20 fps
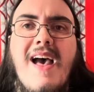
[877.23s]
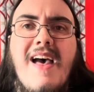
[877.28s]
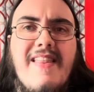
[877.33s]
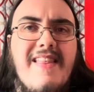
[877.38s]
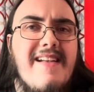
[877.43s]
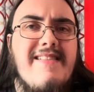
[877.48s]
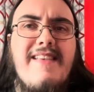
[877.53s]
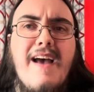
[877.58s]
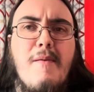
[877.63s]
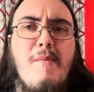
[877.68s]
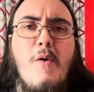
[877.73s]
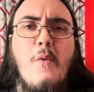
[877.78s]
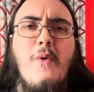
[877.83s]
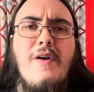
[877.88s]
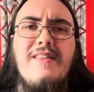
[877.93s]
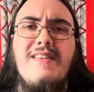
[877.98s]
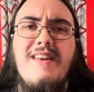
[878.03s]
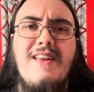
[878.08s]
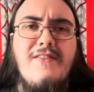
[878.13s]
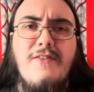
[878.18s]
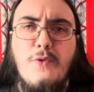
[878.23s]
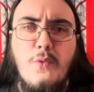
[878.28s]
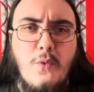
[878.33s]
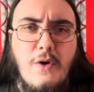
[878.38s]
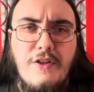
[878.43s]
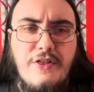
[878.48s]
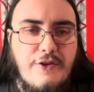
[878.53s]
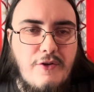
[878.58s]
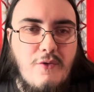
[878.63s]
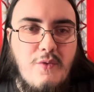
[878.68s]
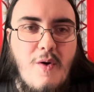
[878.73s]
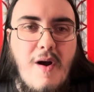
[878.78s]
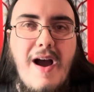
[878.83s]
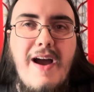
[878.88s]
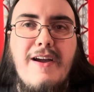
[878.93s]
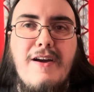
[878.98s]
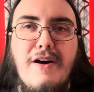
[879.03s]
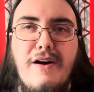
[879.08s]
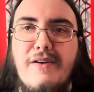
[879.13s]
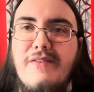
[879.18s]
That time it wasn't even worth
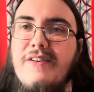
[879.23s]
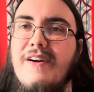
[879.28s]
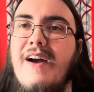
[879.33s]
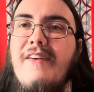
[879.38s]
crying over.